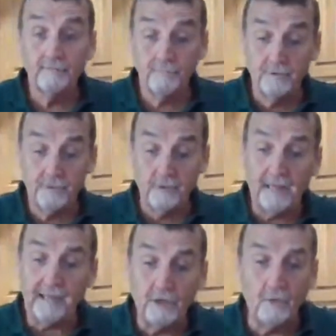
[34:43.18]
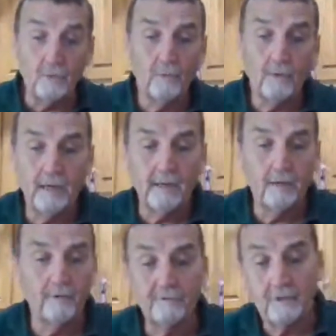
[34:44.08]
So they knew, and
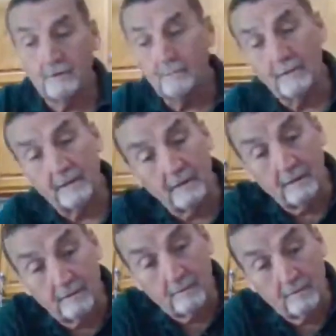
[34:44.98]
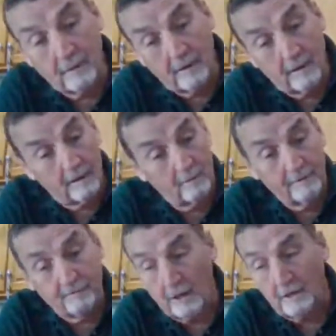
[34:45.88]
we've just been, uh,
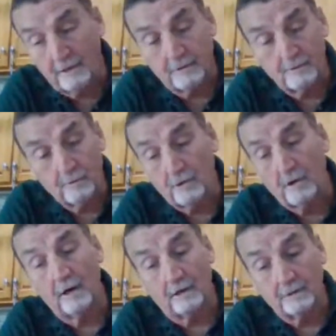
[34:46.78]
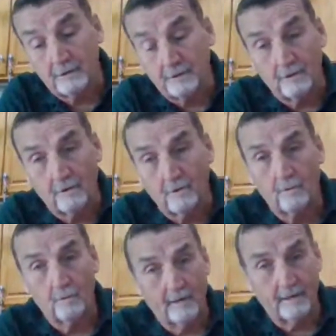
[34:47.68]
we've lost. We're lost. This whole
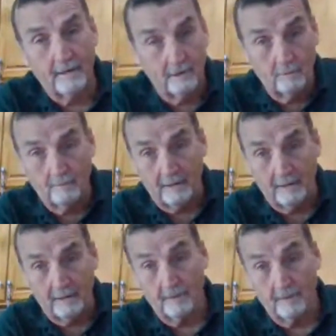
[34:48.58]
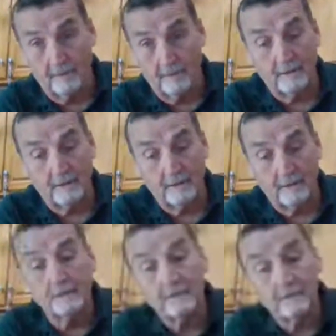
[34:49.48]
right, humanity has been
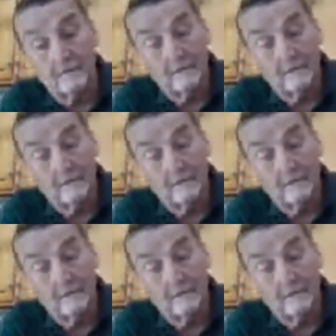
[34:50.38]
lost.